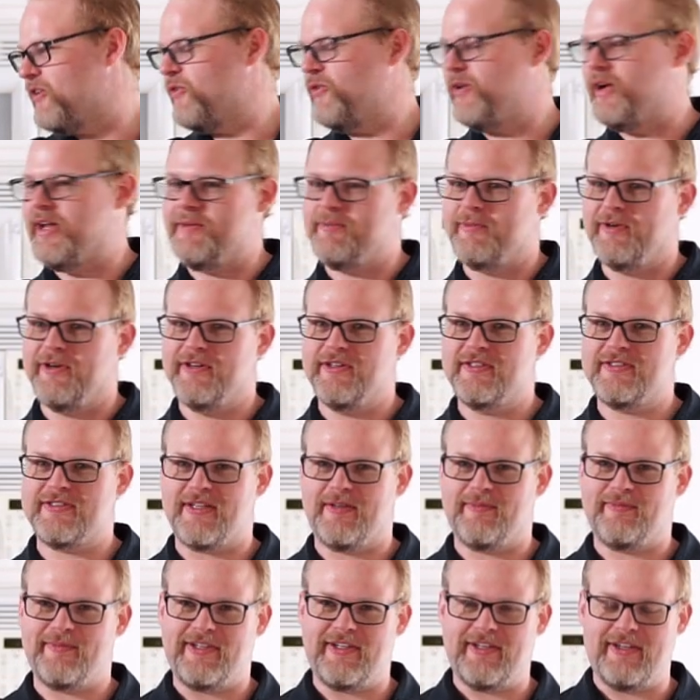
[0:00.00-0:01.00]
creamer or
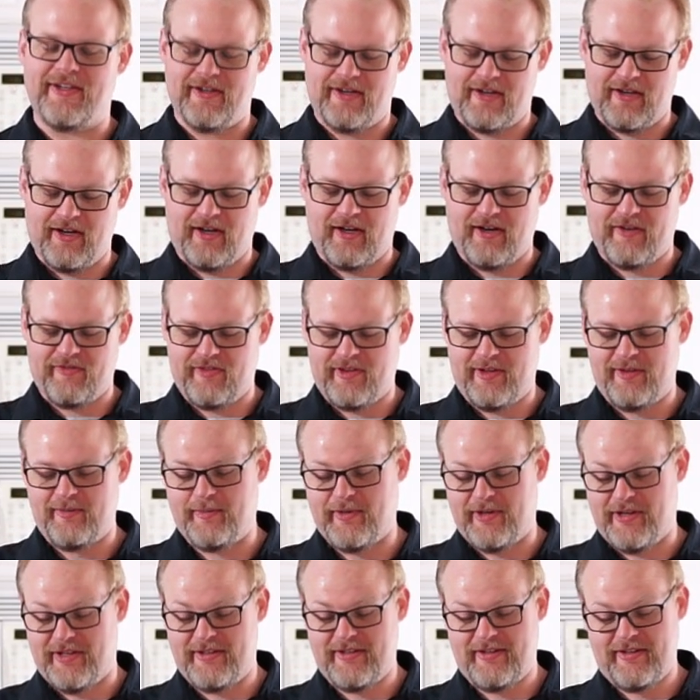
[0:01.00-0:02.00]
something into your coffee,
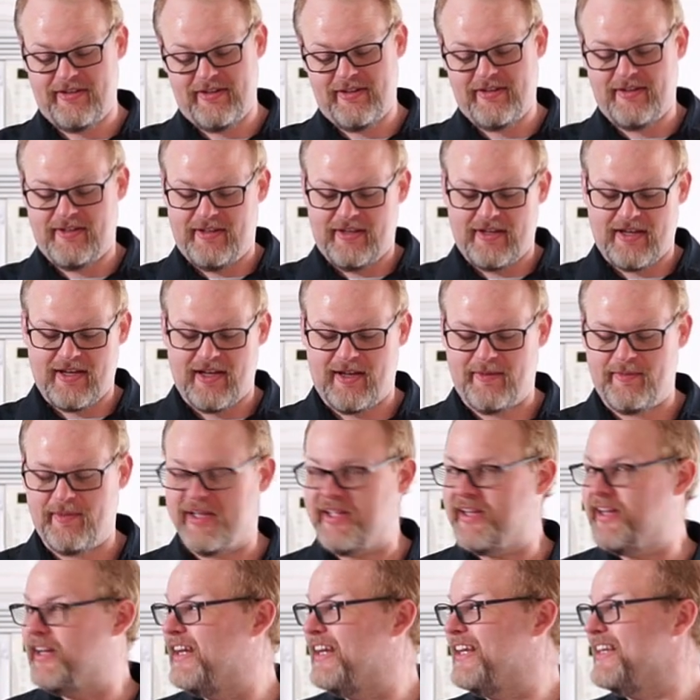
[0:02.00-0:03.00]
but I
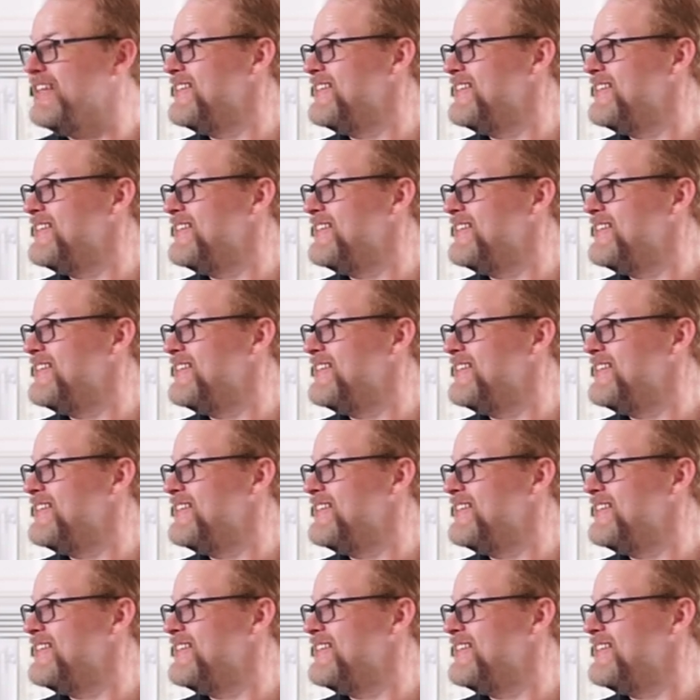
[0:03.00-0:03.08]
mean,